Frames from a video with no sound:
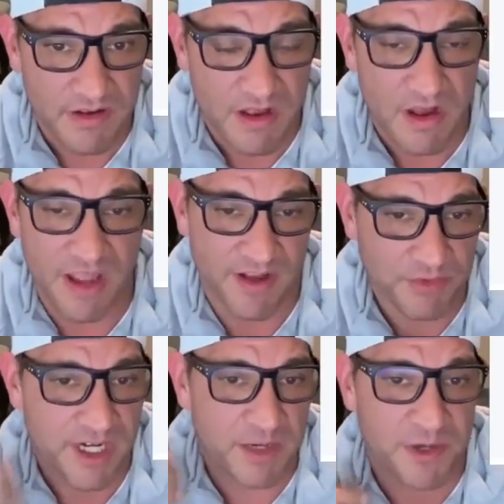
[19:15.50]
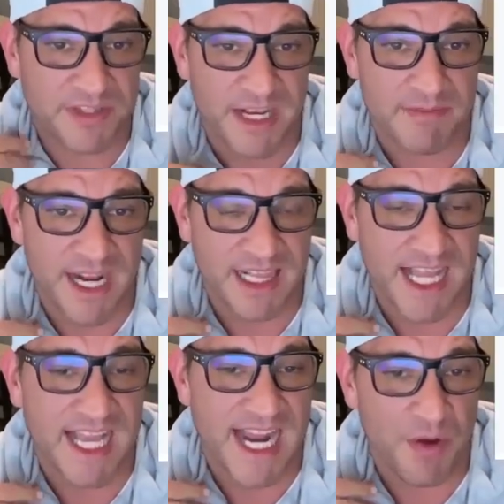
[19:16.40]
if I'm trying to protect my
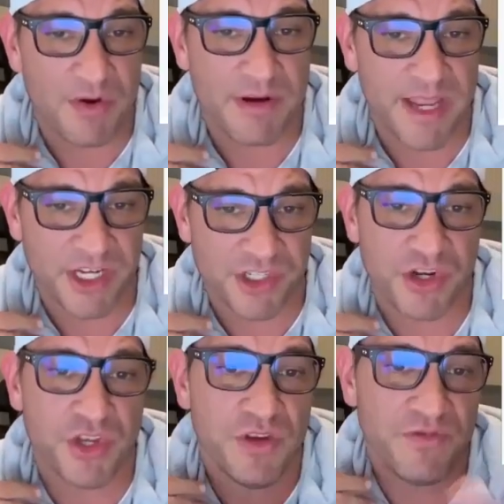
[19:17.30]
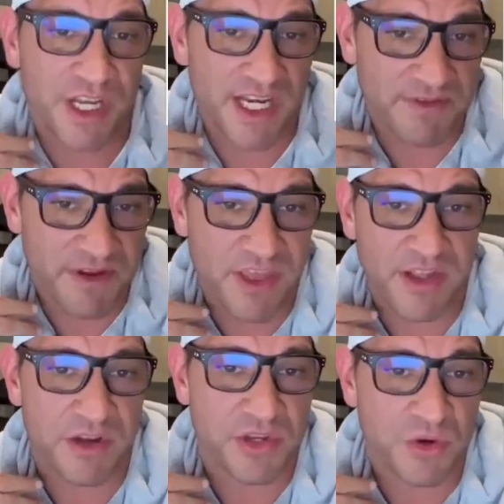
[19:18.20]
client, I want to make sure you've done everything
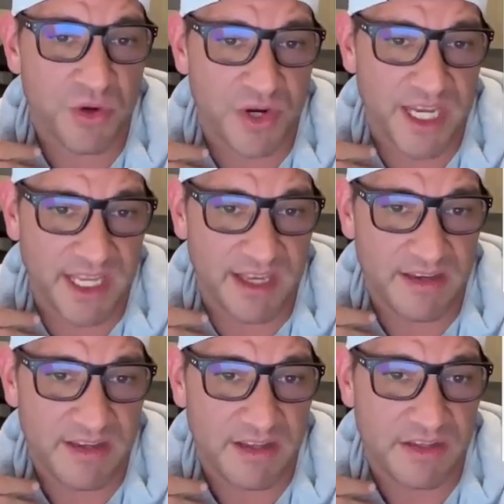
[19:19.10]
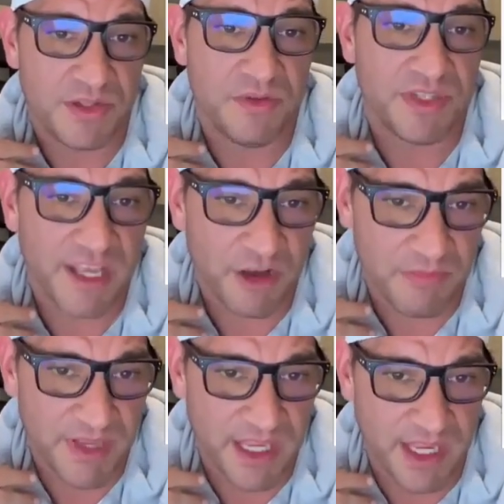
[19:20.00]
on your end to tell
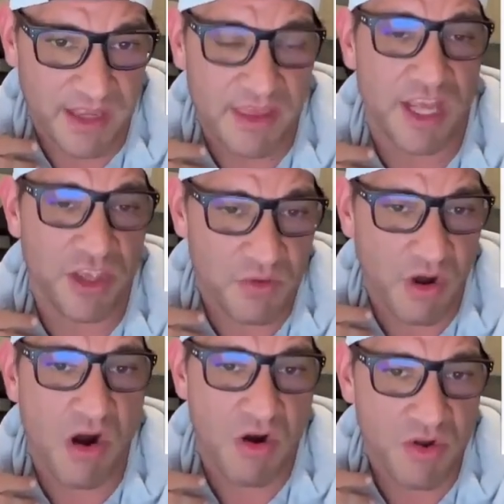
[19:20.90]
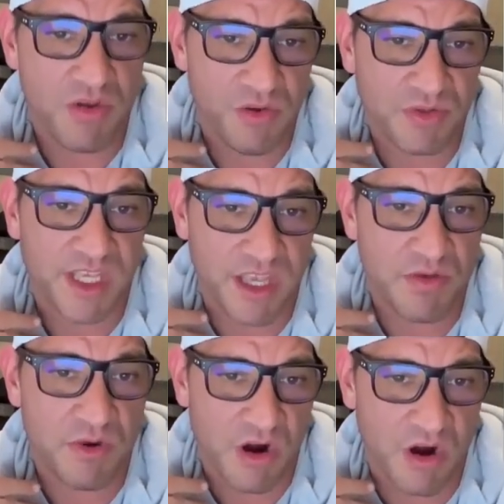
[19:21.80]
me that you are who you say
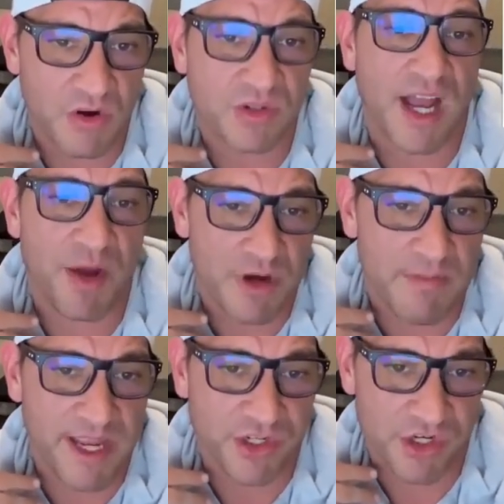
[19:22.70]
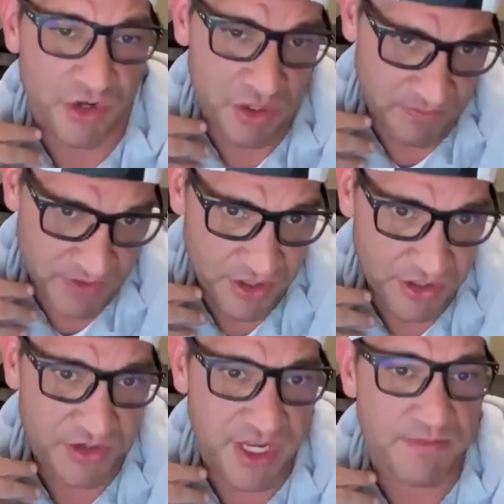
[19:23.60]
you are. So I want to make sure you've done your
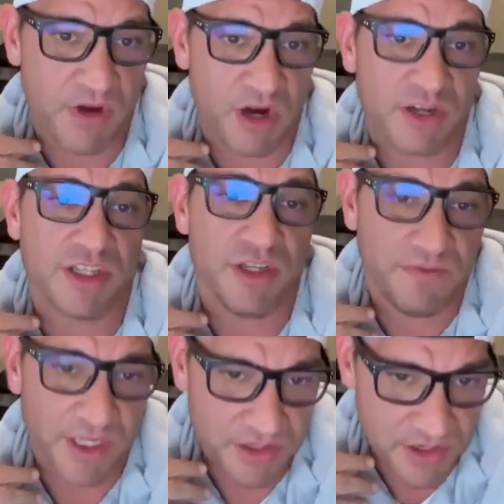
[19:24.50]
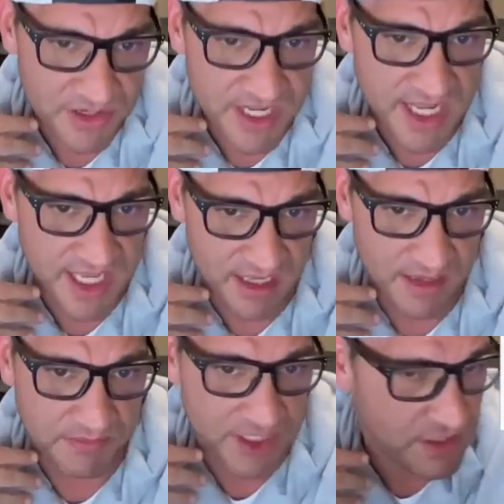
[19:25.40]
DMARCs and you've done your
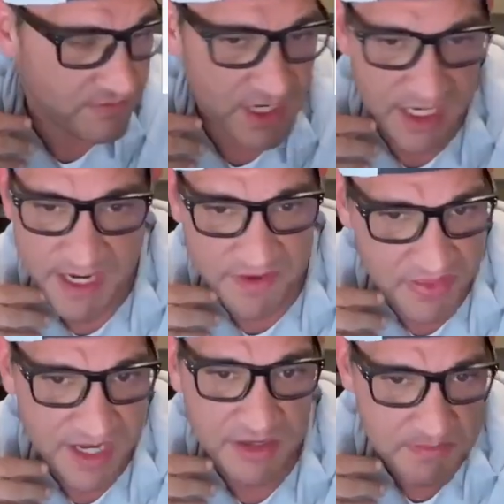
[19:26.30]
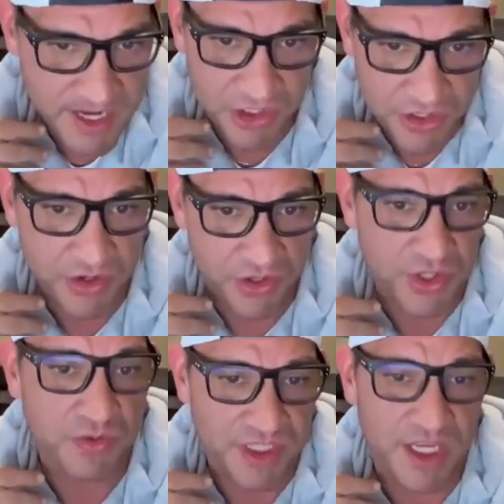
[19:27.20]
DKIMs and you've done everything to make sure you
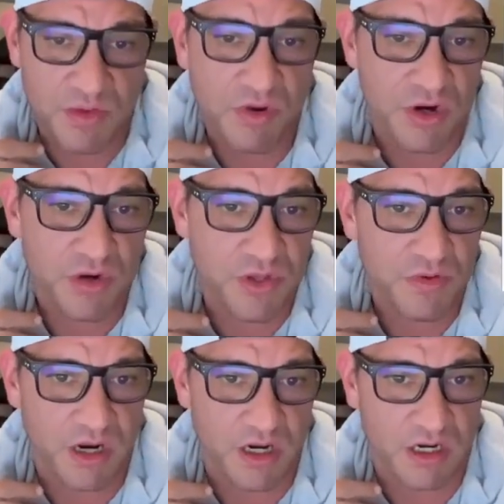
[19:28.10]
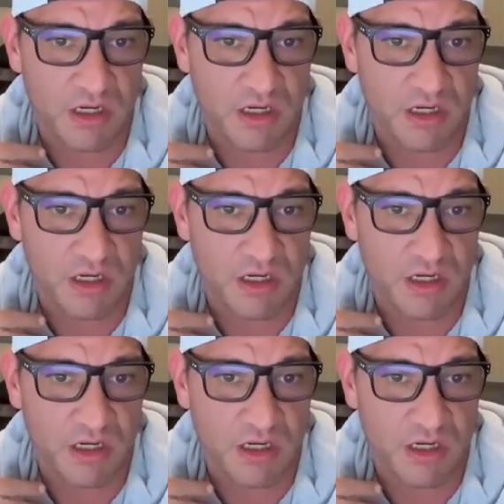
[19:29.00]
say you are who you are.